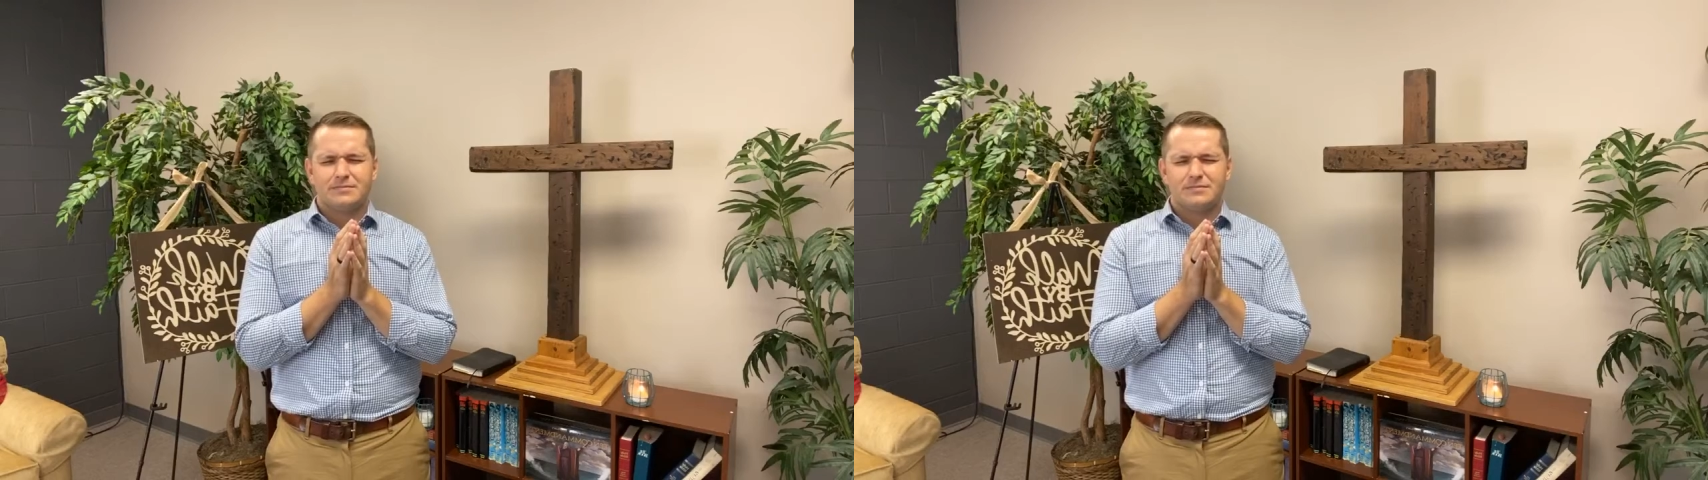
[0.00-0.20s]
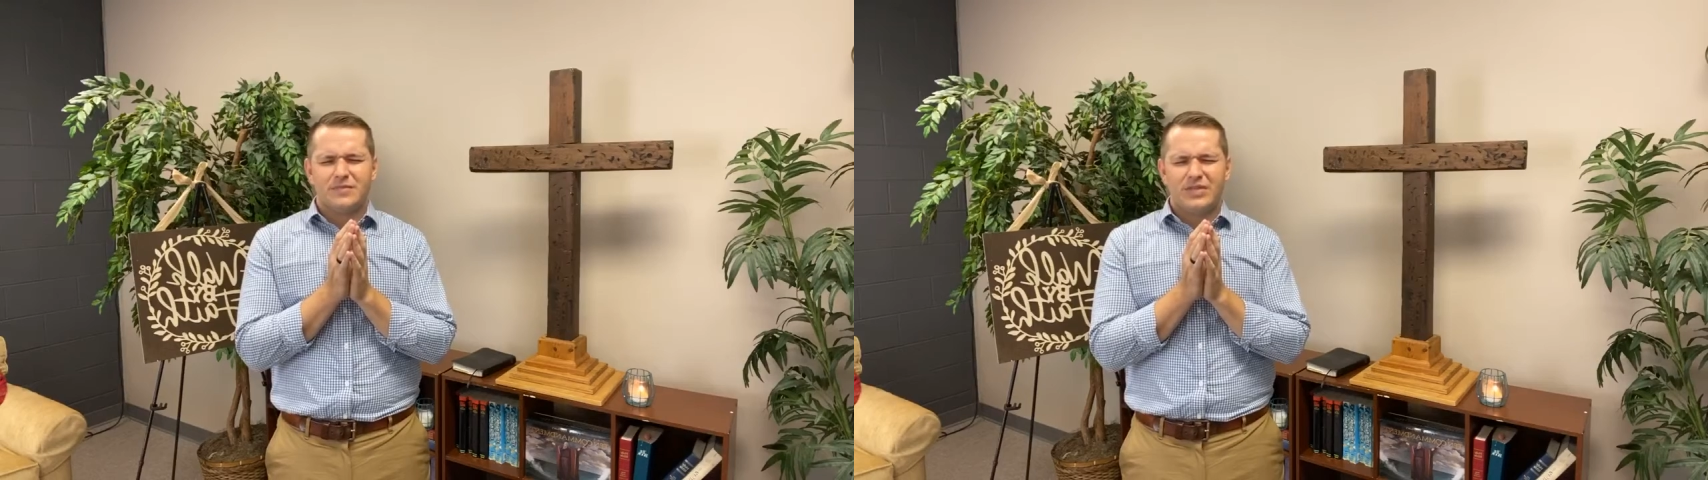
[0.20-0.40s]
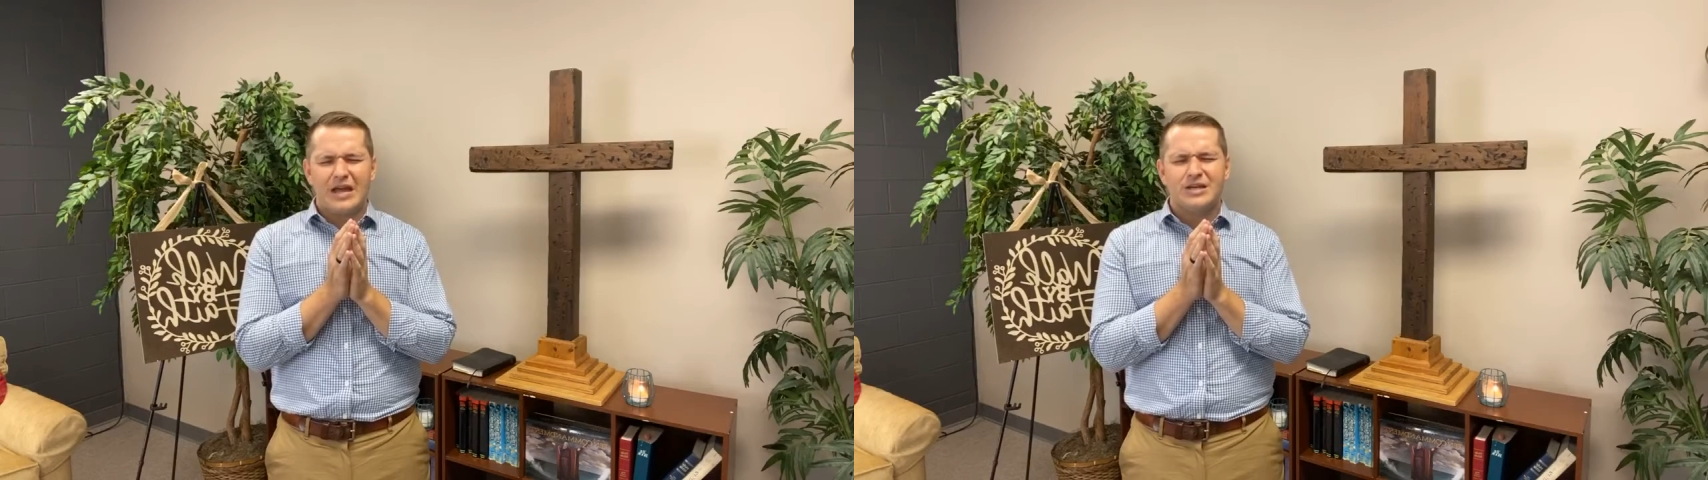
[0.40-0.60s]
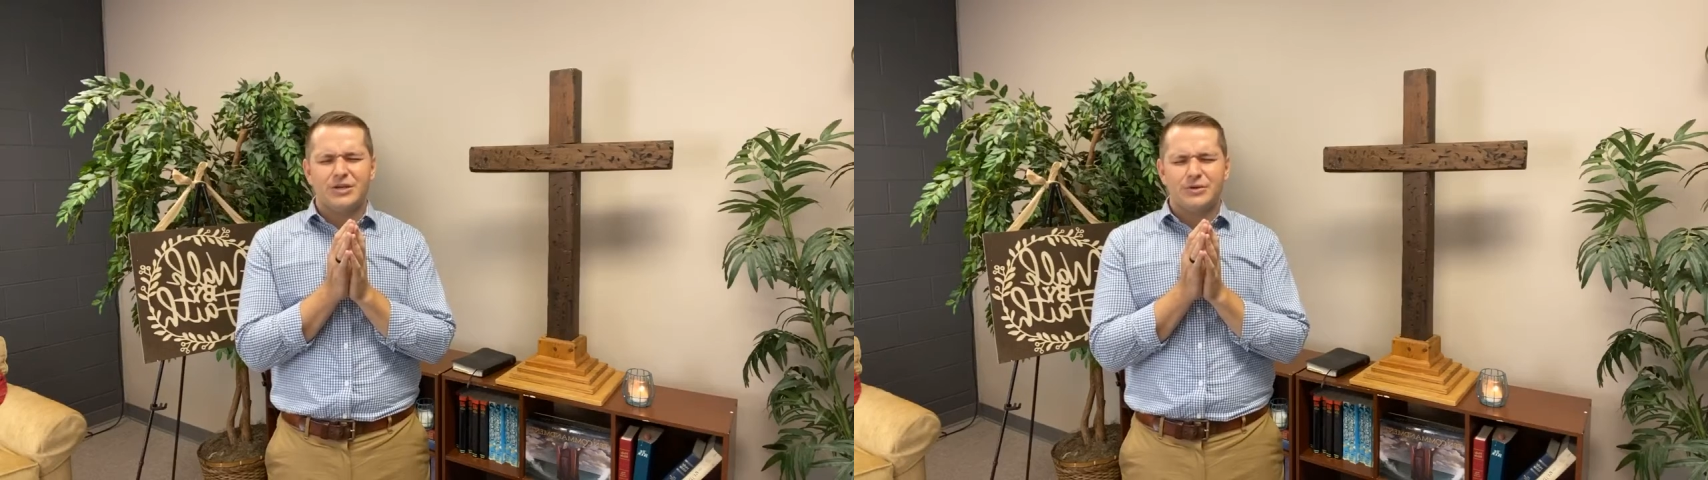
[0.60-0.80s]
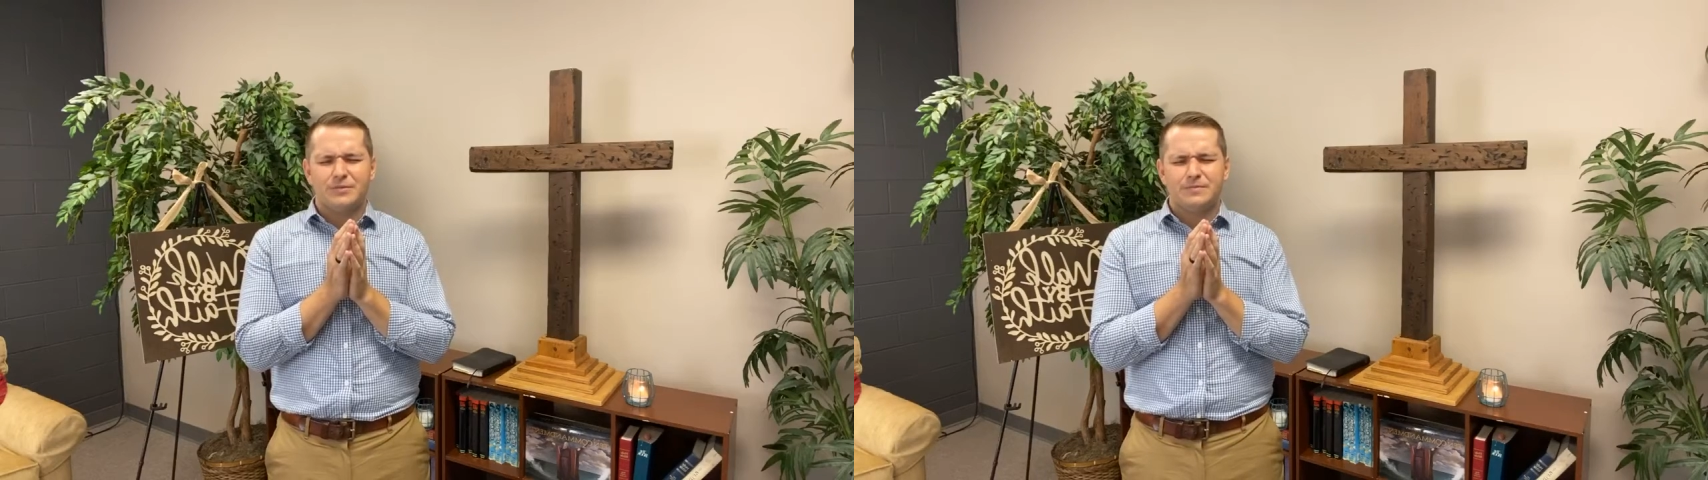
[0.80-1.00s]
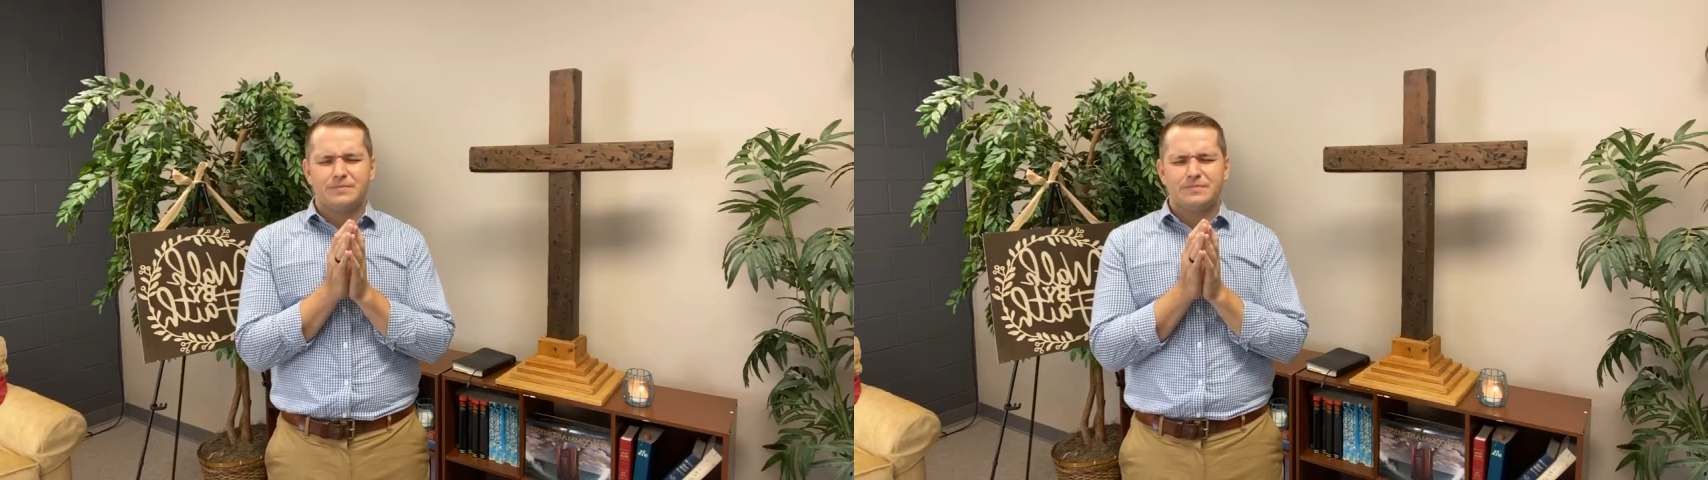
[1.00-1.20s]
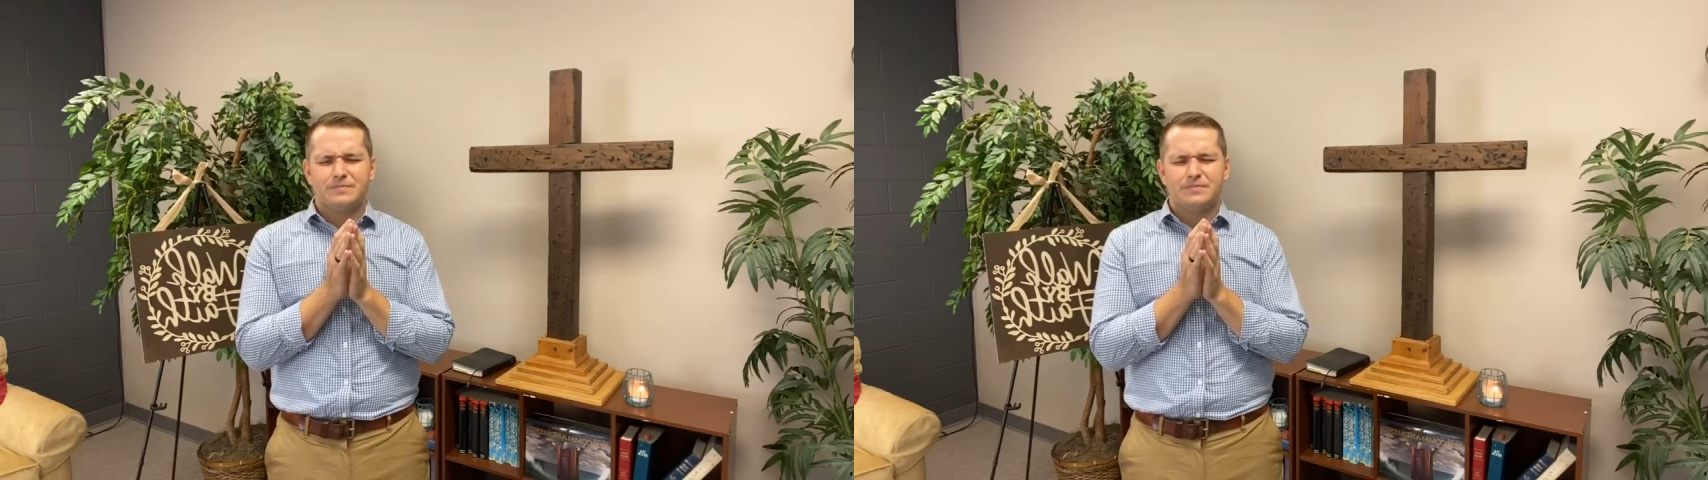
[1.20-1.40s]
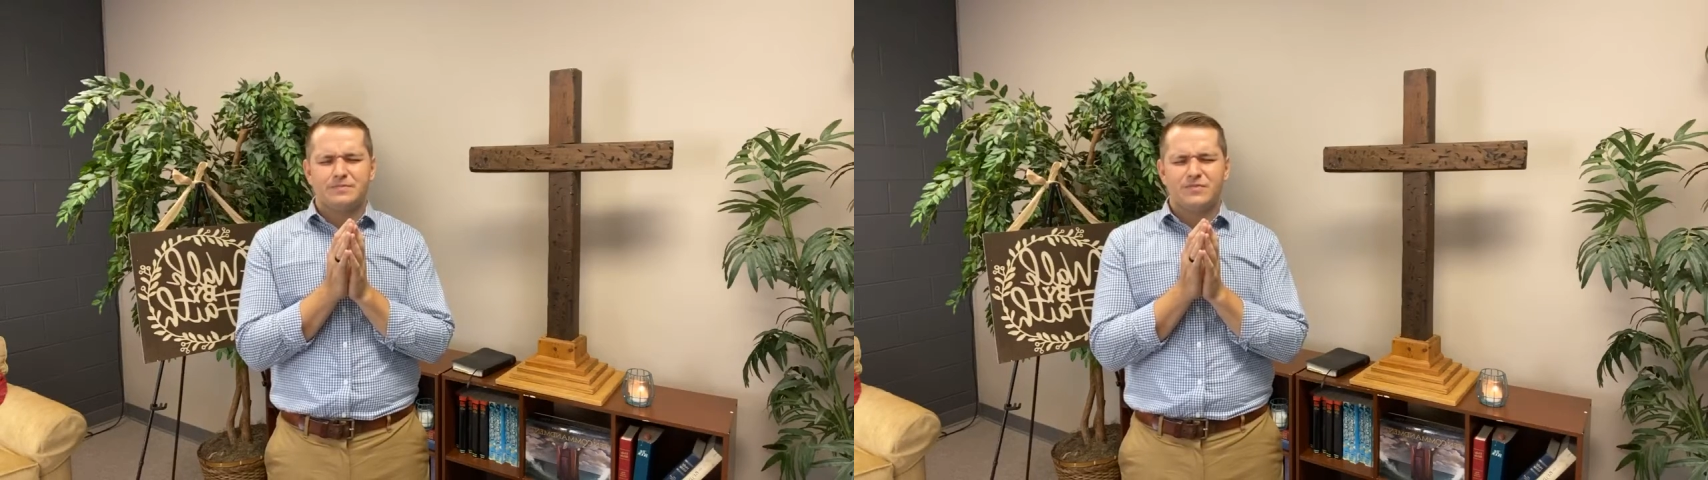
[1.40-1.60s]
Thank you
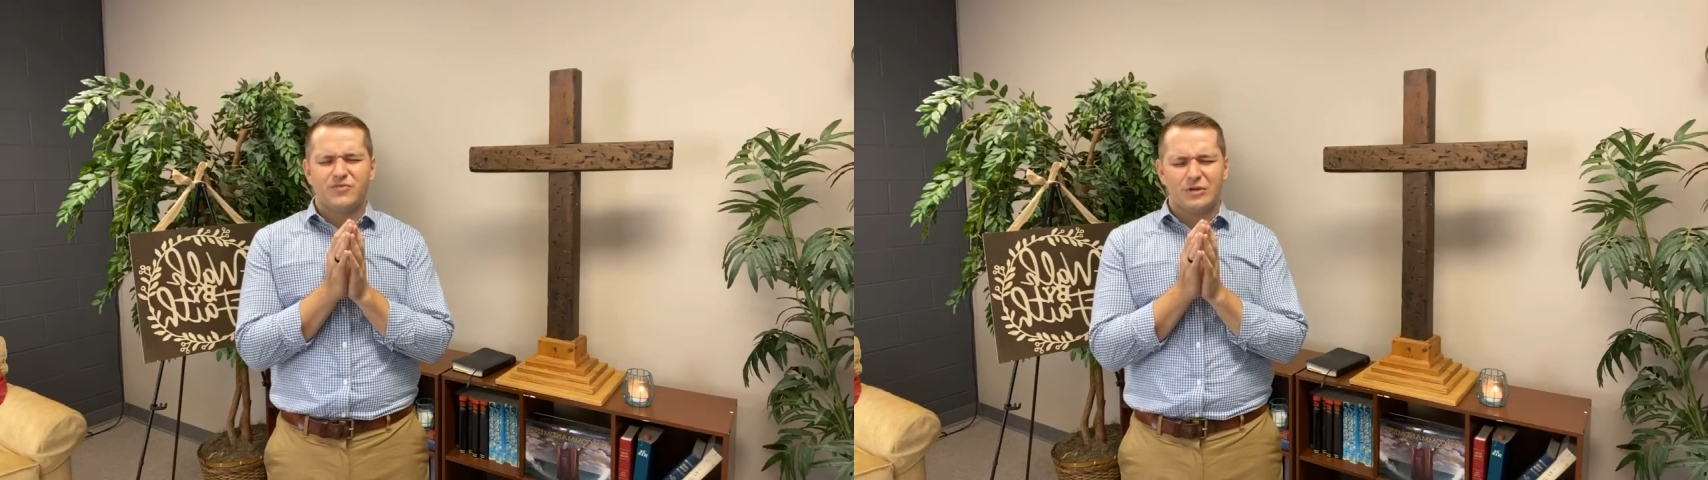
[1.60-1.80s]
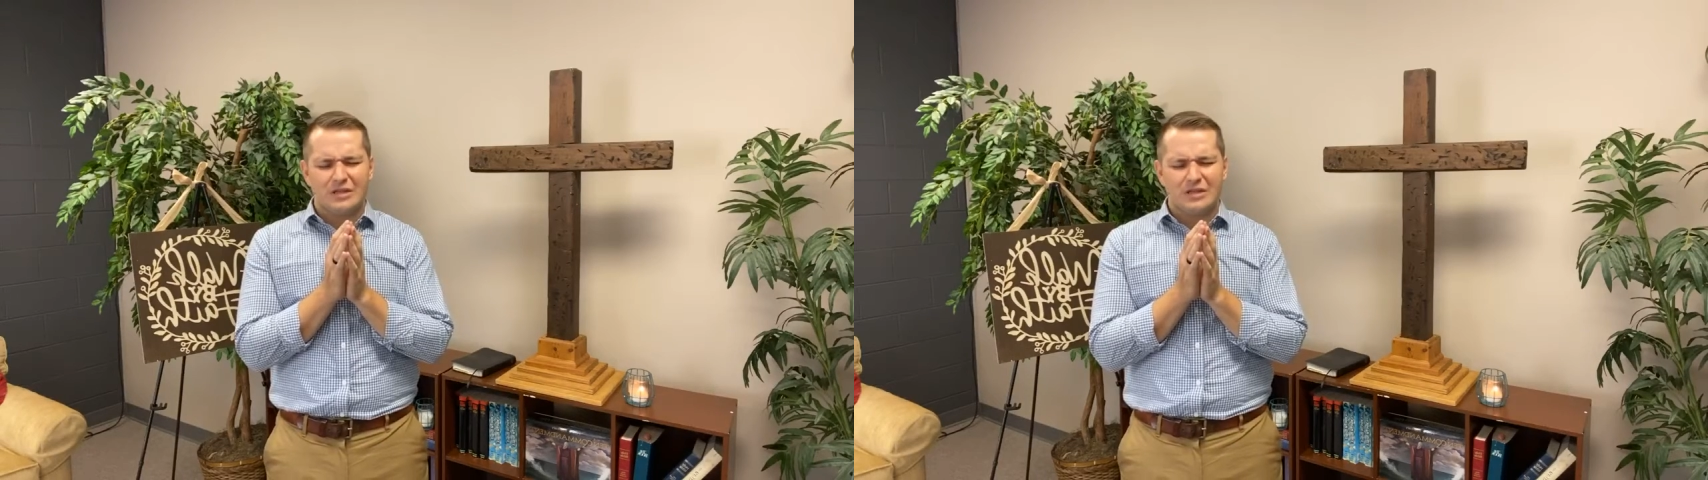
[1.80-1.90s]
for